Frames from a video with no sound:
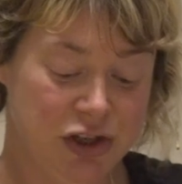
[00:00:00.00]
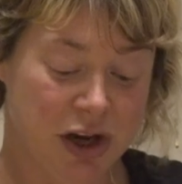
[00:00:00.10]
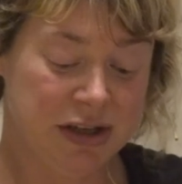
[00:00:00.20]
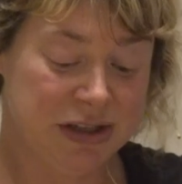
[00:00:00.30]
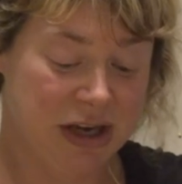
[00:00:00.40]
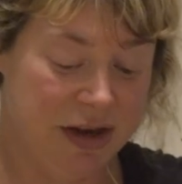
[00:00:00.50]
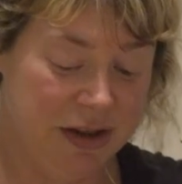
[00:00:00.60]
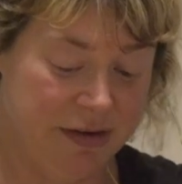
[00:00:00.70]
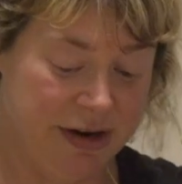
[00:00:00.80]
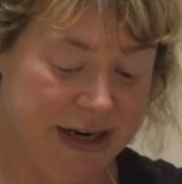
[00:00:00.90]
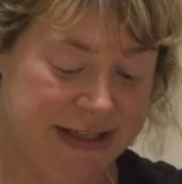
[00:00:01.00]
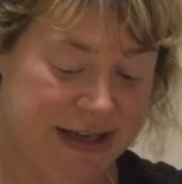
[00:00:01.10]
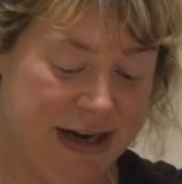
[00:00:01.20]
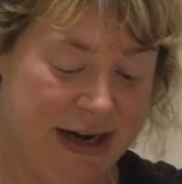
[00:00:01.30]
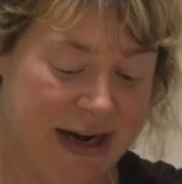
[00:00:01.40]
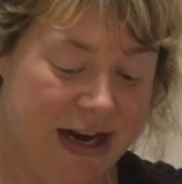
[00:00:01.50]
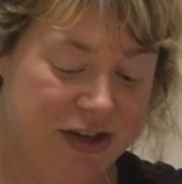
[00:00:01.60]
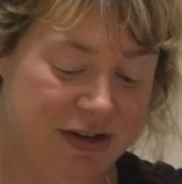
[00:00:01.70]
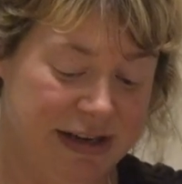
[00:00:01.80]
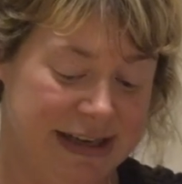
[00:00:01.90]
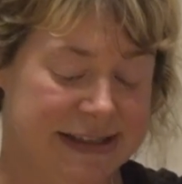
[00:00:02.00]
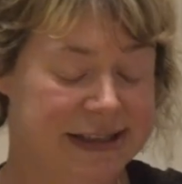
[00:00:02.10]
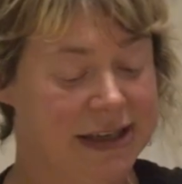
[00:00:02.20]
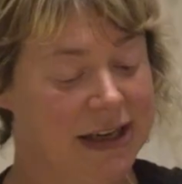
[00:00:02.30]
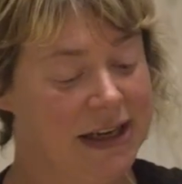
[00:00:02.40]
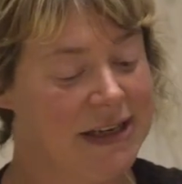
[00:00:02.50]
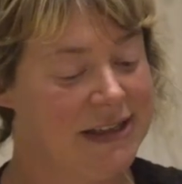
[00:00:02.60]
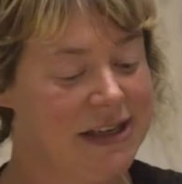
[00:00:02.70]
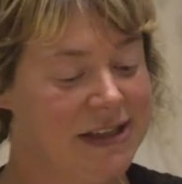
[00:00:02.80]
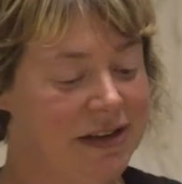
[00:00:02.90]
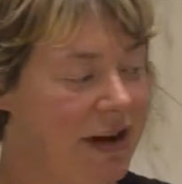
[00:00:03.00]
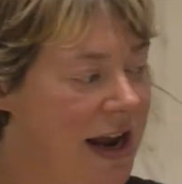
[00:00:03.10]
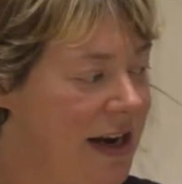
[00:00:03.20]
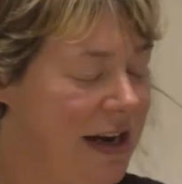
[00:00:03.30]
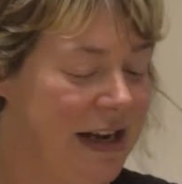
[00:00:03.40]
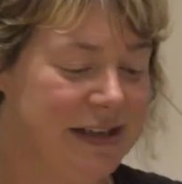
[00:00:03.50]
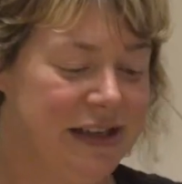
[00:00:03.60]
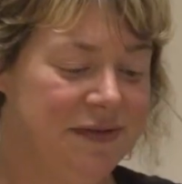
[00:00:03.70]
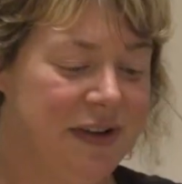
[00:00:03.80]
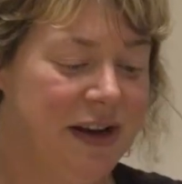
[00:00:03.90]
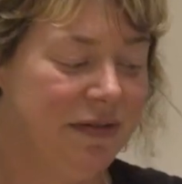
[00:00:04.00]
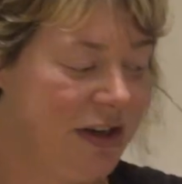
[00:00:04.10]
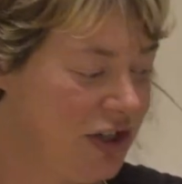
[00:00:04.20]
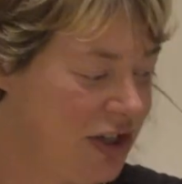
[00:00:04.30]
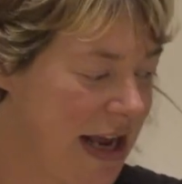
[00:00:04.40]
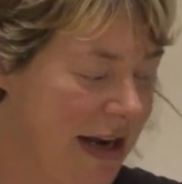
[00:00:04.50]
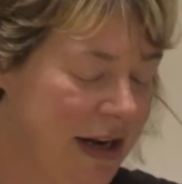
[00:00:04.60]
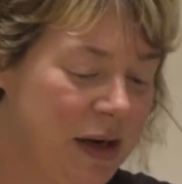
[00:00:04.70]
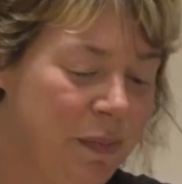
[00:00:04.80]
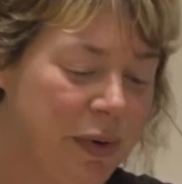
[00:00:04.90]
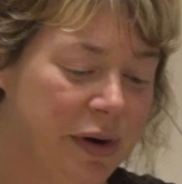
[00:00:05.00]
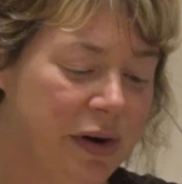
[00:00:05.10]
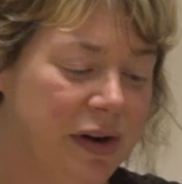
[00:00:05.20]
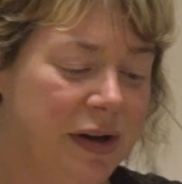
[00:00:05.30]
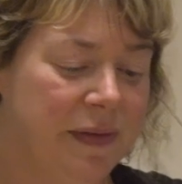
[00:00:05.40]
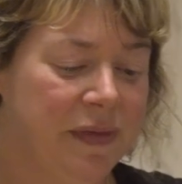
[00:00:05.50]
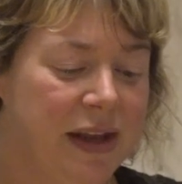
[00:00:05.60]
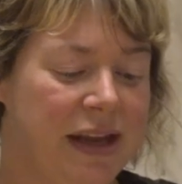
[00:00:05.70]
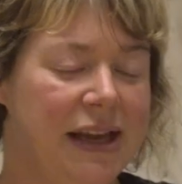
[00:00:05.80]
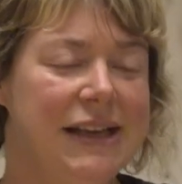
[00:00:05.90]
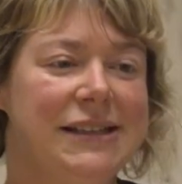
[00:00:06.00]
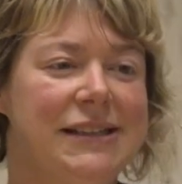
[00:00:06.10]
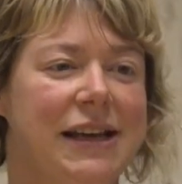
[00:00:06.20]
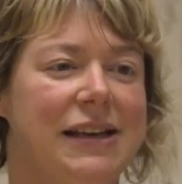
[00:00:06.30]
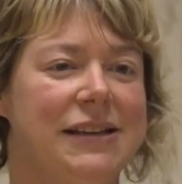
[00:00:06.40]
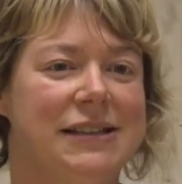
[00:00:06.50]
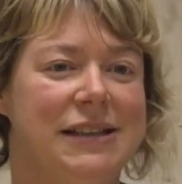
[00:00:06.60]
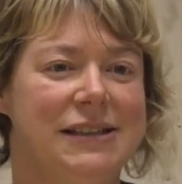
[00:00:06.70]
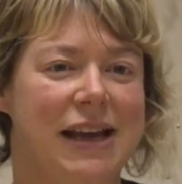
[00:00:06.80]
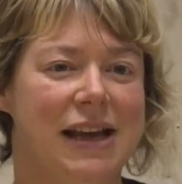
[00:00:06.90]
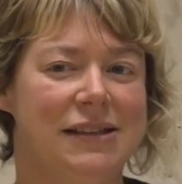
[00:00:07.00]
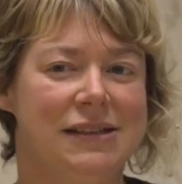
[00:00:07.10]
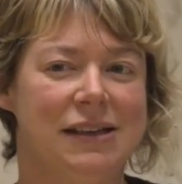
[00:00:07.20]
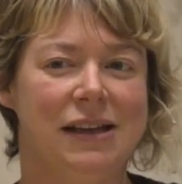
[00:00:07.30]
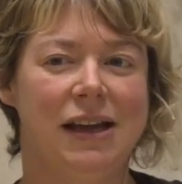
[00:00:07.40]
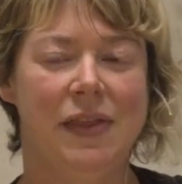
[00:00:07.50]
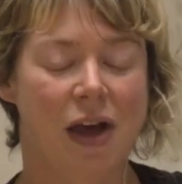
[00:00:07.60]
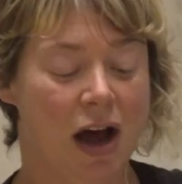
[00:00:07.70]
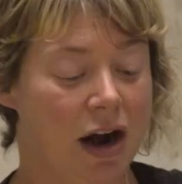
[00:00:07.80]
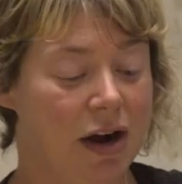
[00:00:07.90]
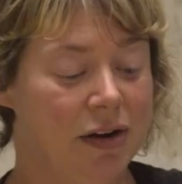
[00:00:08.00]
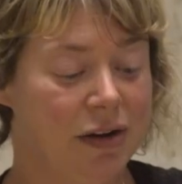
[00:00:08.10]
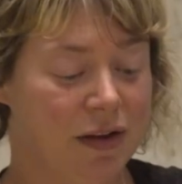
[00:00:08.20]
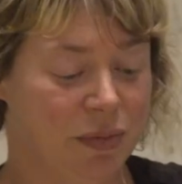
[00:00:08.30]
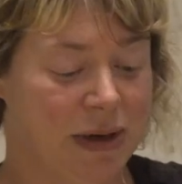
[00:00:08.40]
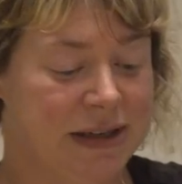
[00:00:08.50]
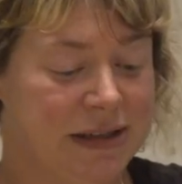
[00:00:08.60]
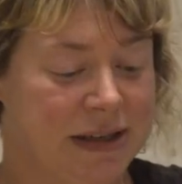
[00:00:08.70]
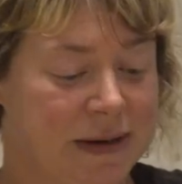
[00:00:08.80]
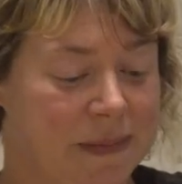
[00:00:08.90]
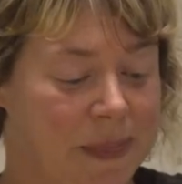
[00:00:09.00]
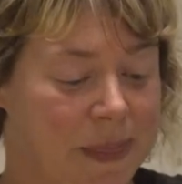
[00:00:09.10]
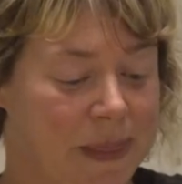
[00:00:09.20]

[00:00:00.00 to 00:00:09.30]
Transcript: John Donne, the writer and naturalist, says the wren is his favourite Shetland bird. It sings, he says, in the heart of winter.